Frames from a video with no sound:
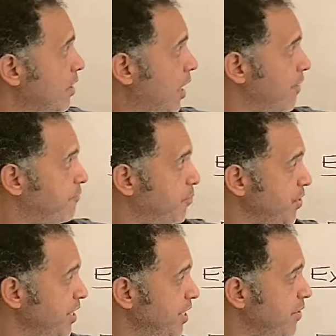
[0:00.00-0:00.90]
I've
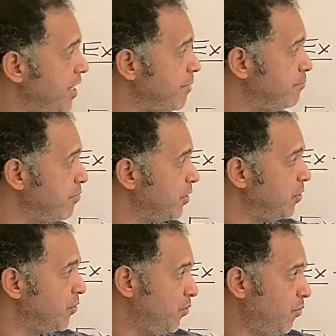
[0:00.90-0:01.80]
put here in
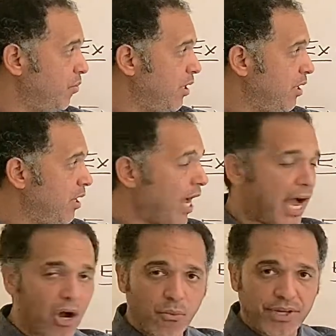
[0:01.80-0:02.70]
blue
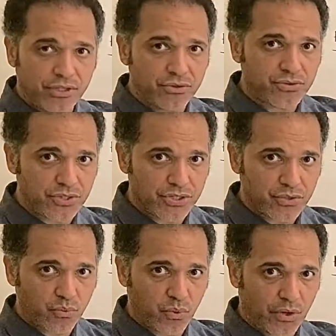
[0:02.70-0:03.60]
how we use
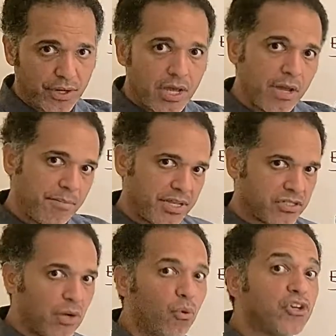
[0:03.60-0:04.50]
this word
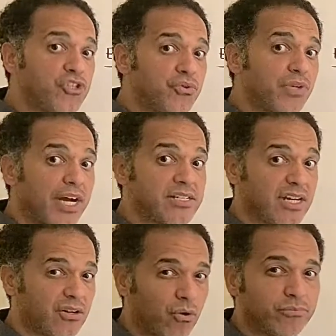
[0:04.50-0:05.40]
because I want you guys
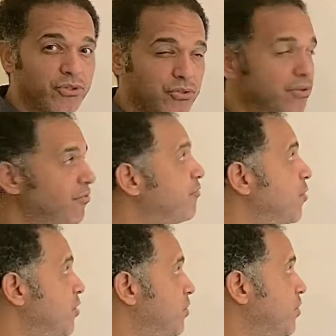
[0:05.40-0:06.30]
at home to sort of
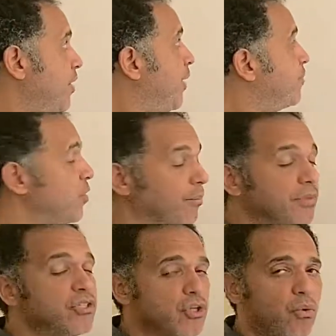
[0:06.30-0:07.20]
focus on it. So
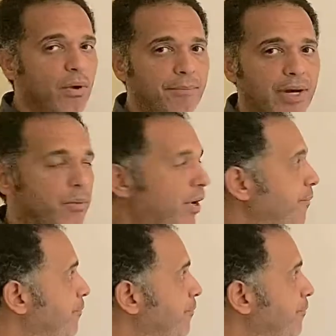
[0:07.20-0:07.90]
let's go one by one.